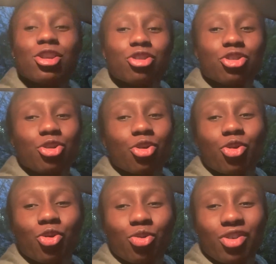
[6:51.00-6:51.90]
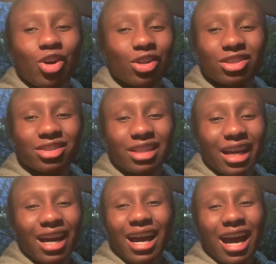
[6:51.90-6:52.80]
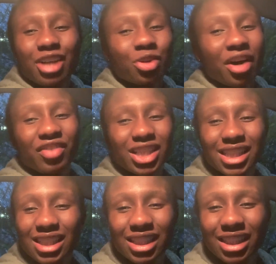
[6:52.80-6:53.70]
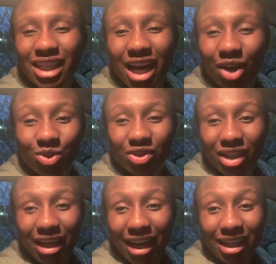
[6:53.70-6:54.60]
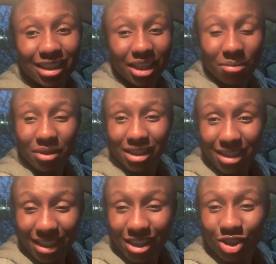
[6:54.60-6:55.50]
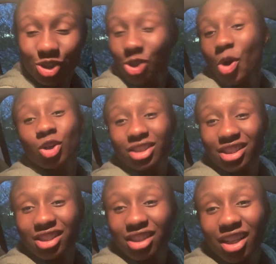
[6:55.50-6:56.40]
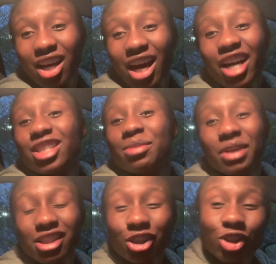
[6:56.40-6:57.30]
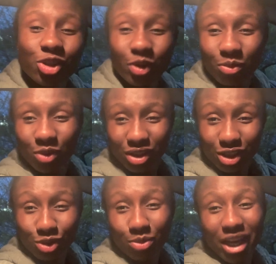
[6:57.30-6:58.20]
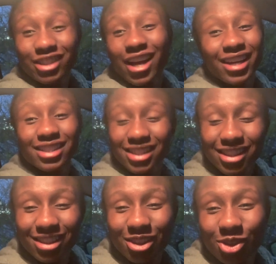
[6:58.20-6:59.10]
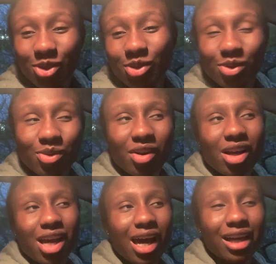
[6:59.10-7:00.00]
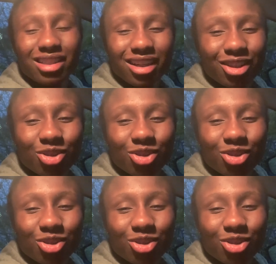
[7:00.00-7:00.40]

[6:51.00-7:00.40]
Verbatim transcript: So, because I don't have anything in the house and I can't keep eating junks and spending a lot of money to buy Chinese. So, I decided